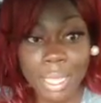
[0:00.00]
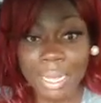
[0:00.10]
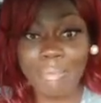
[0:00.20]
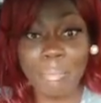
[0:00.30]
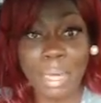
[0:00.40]

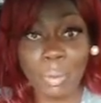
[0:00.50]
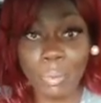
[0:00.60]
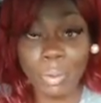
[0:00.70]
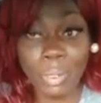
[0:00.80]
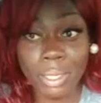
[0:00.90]
And everybody
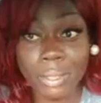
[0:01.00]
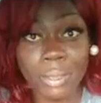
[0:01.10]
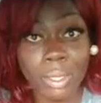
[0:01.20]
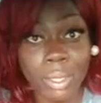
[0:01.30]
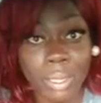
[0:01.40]
will
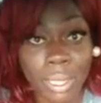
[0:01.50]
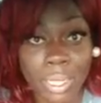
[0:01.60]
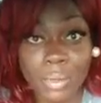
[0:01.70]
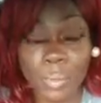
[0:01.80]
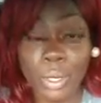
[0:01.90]
hear
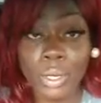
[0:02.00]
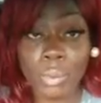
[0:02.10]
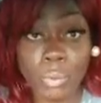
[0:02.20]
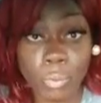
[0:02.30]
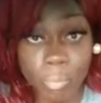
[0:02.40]
his word
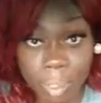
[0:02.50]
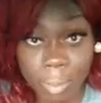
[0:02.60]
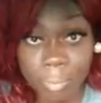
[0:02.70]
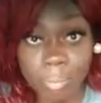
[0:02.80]
through me.